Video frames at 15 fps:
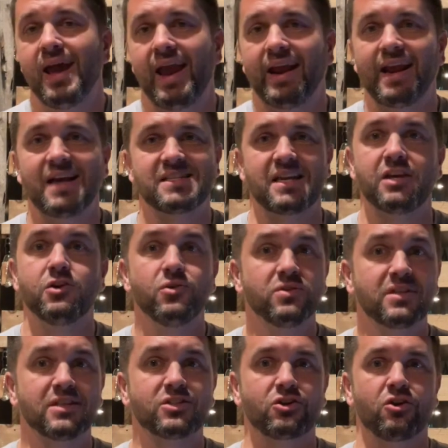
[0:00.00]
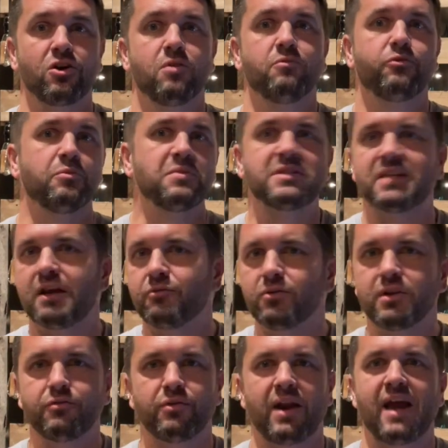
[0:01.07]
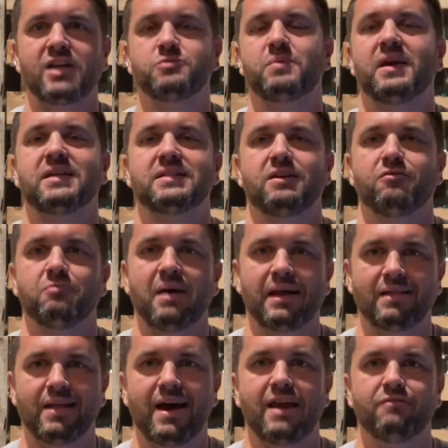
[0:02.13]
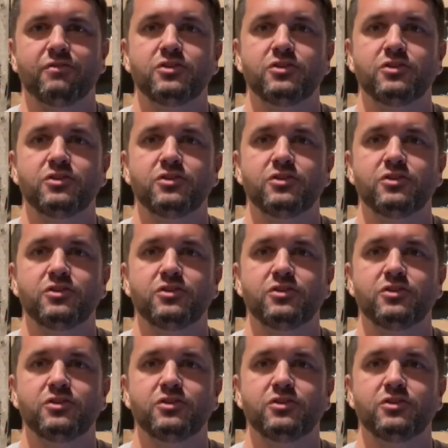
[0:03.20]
And guys, I use this term from several different aspects of my life.